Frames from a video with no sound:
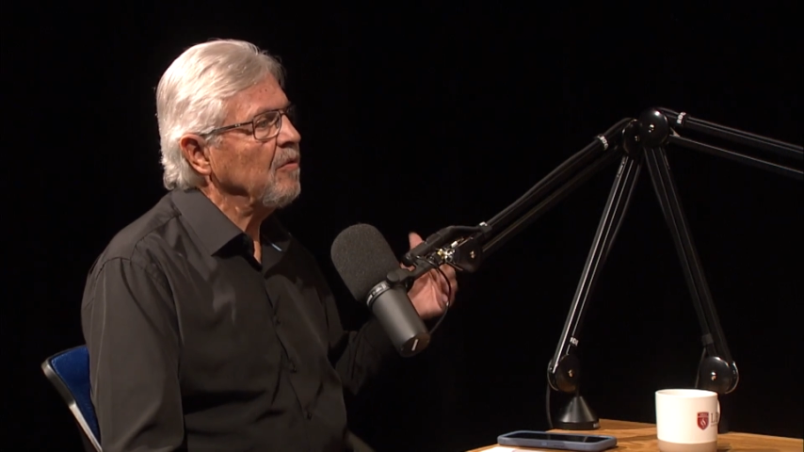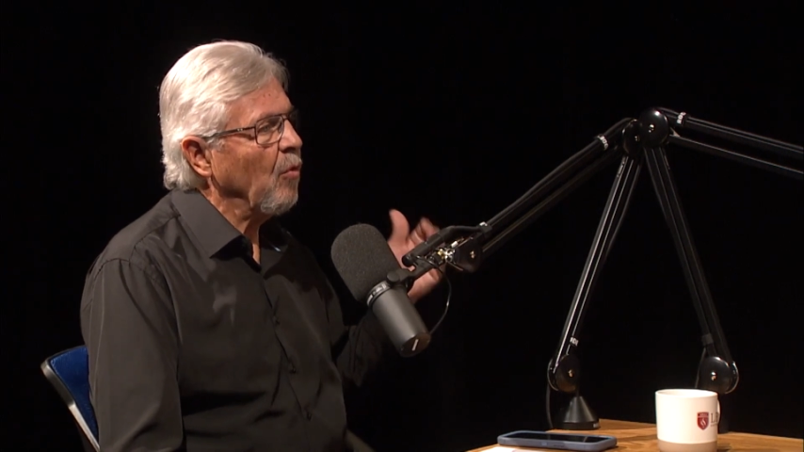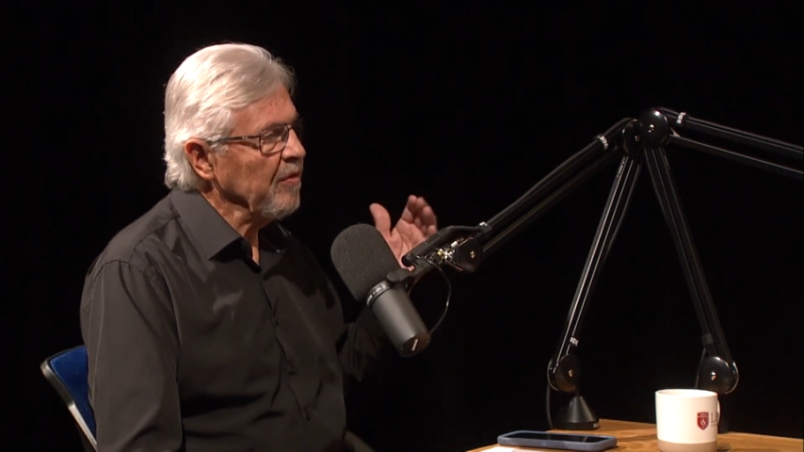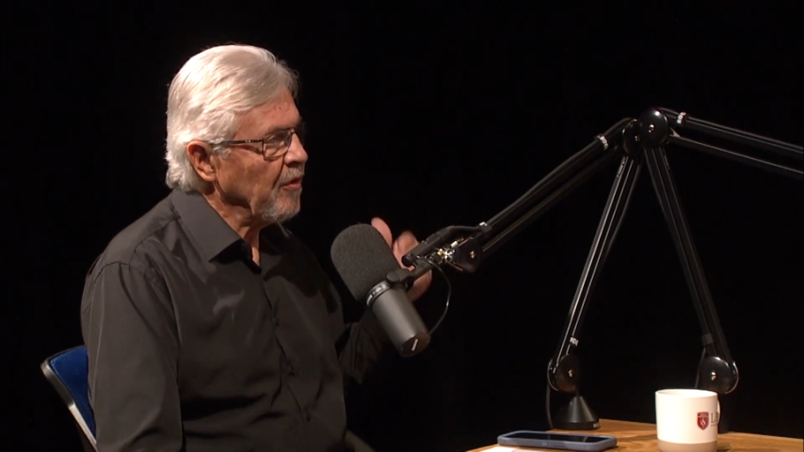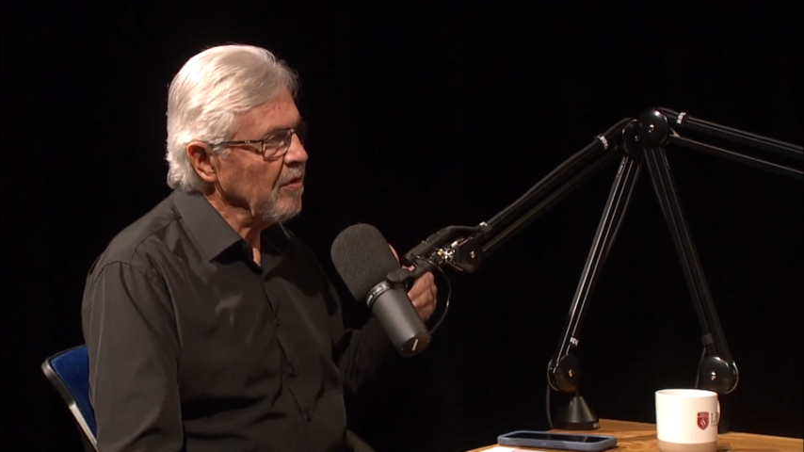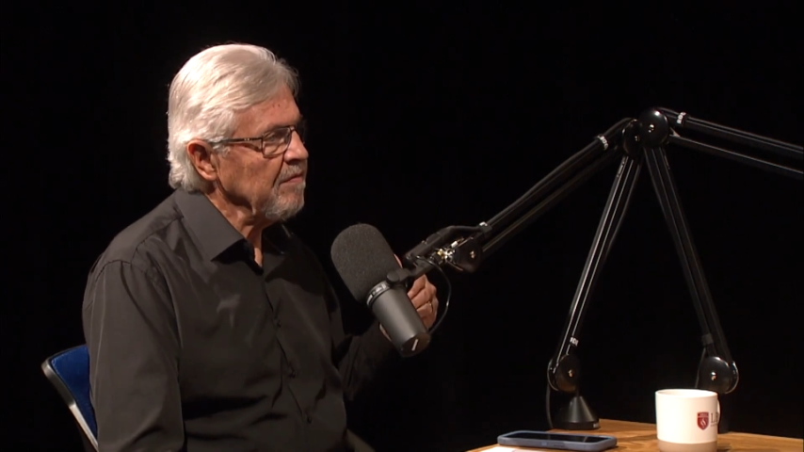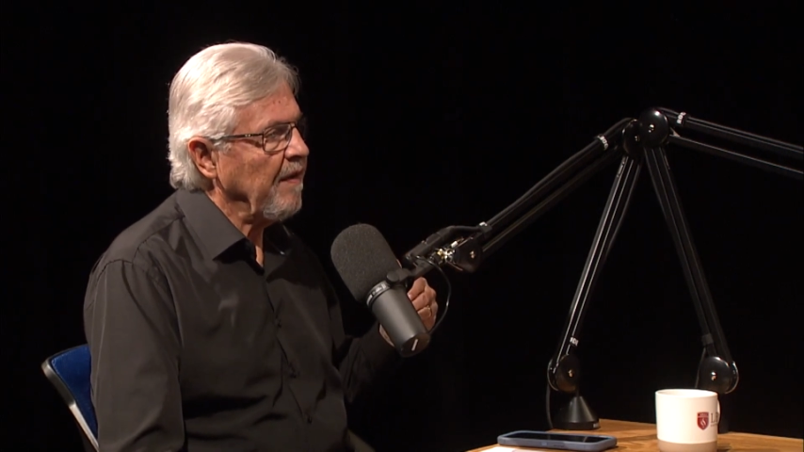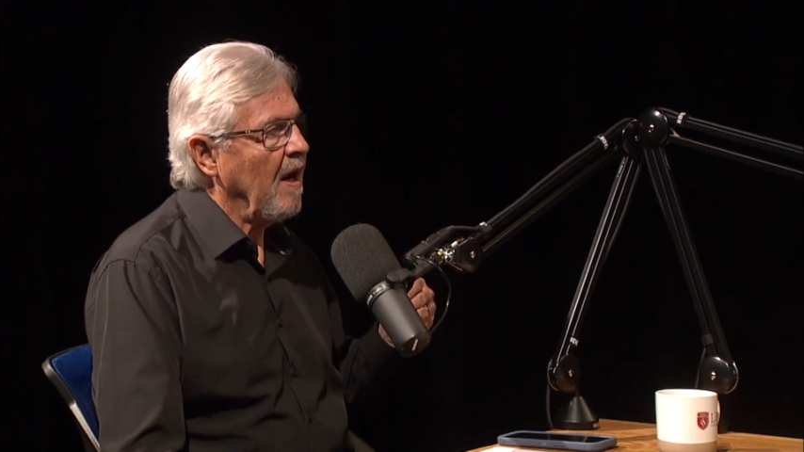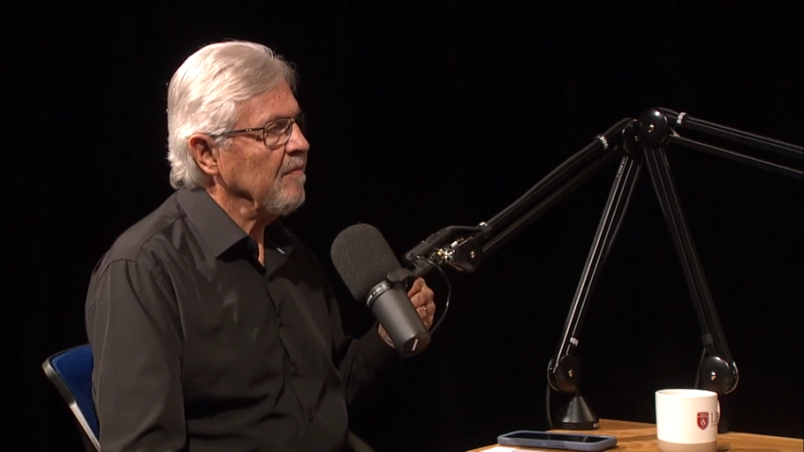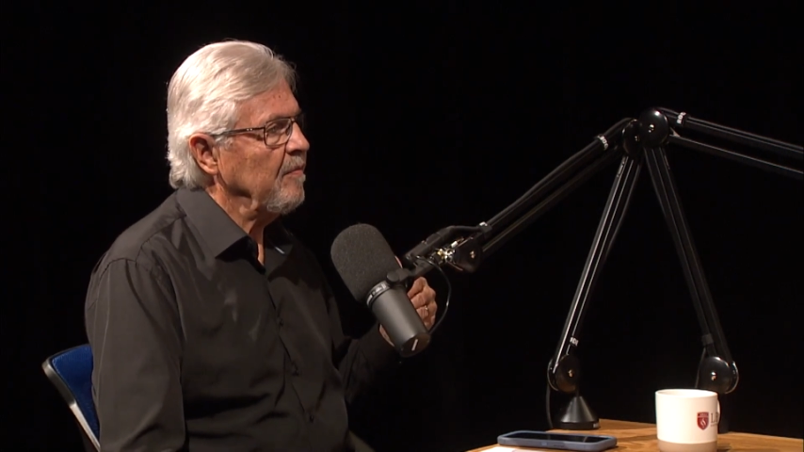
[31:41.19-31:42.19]

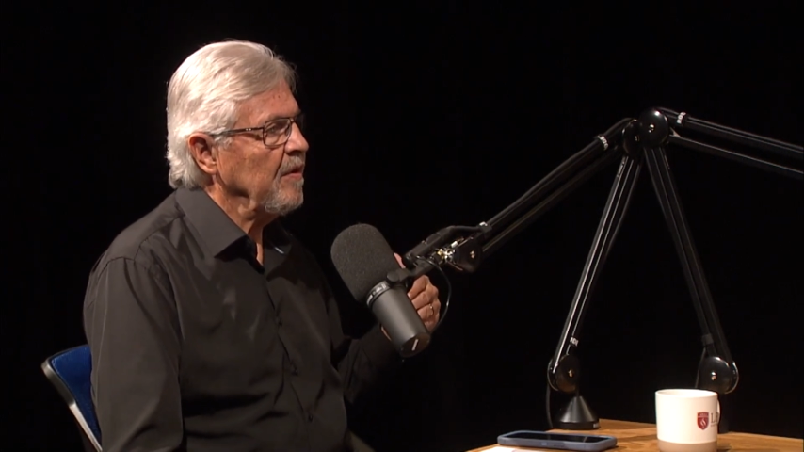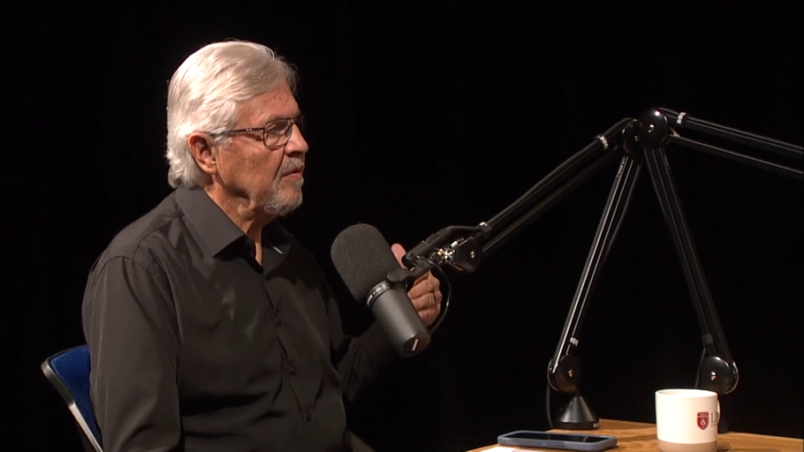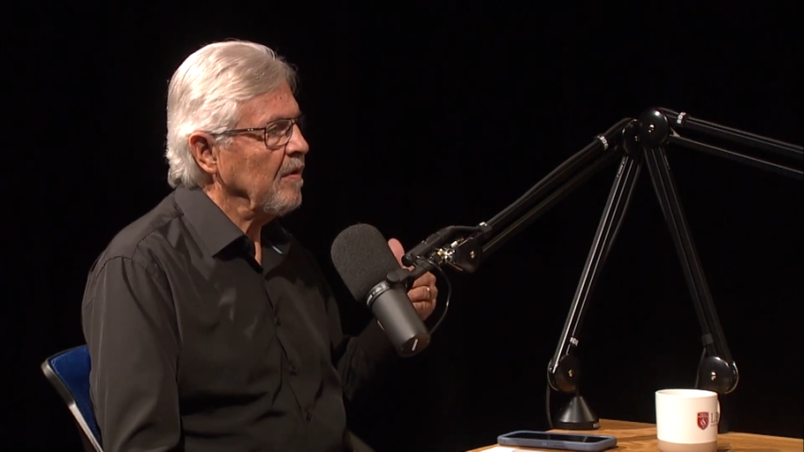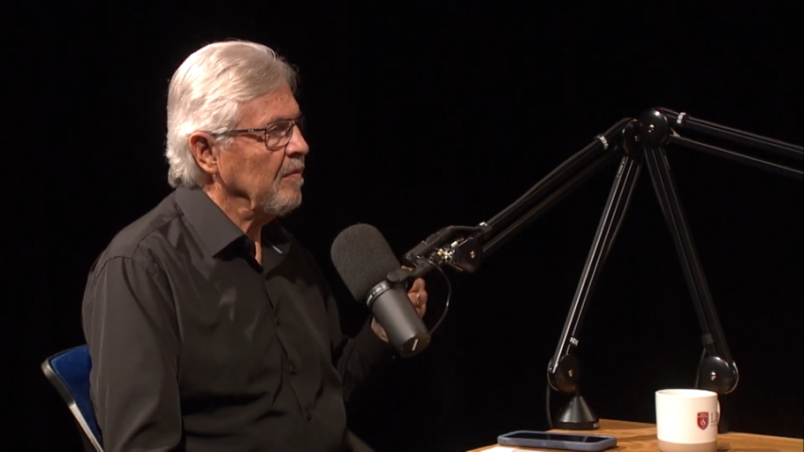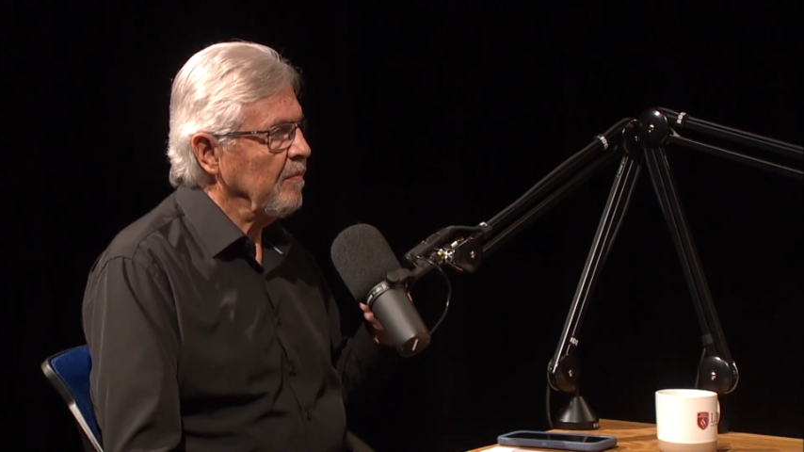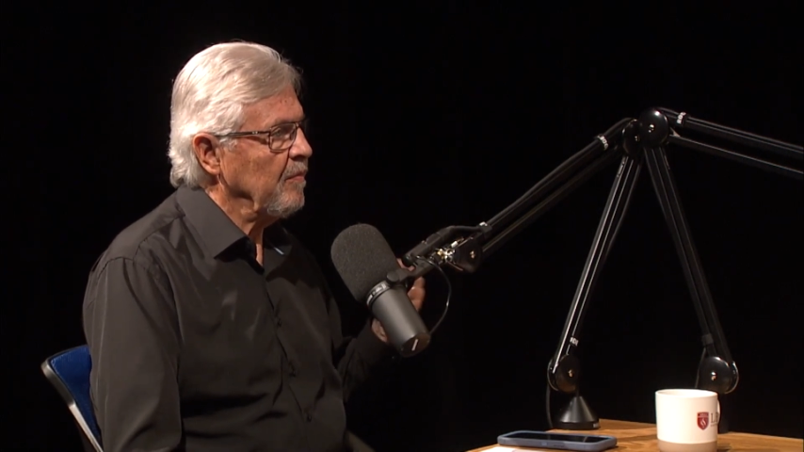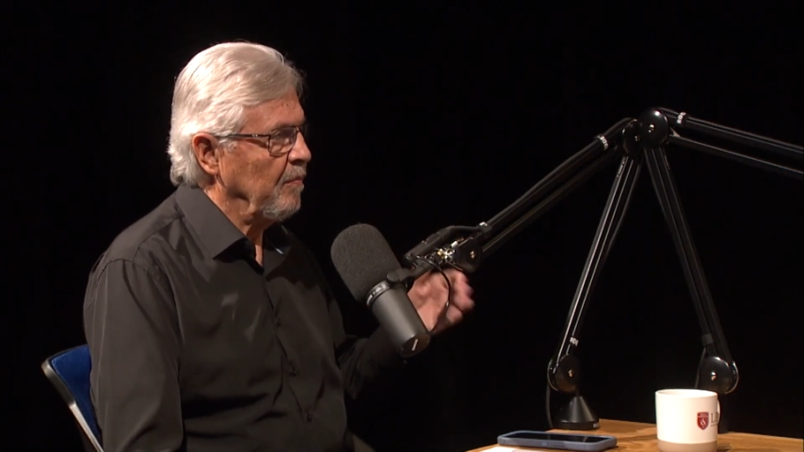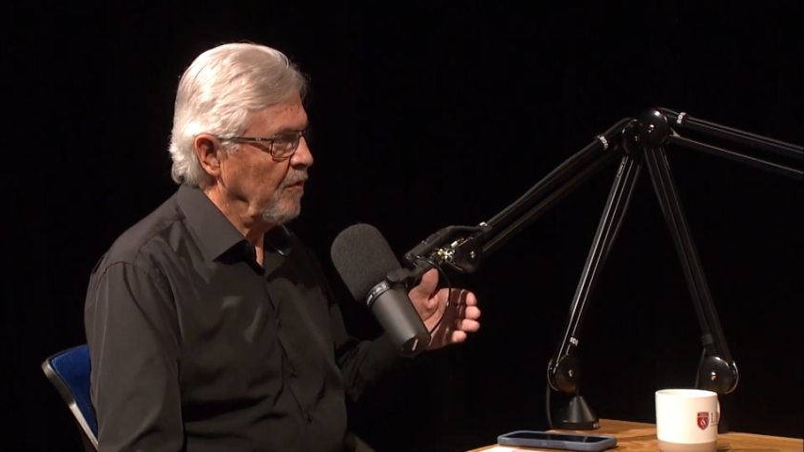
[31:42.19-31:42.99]
135